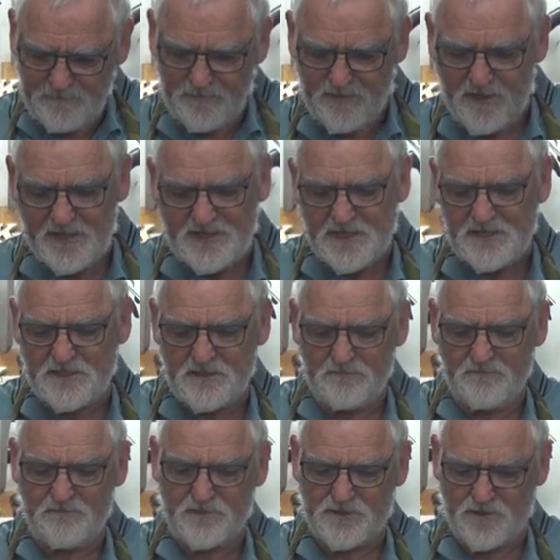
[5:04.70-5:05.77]
This
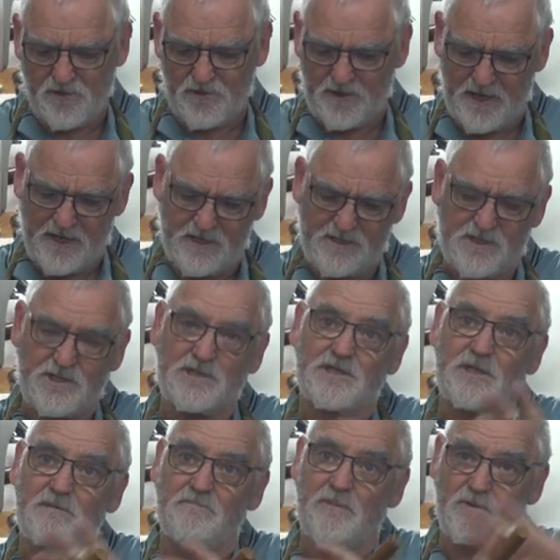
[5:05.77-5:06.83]
isn't screwed in, it's just
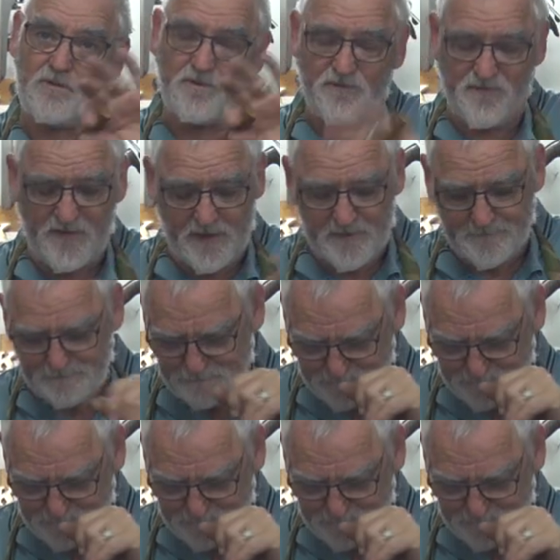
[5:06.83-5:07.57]
a good fit.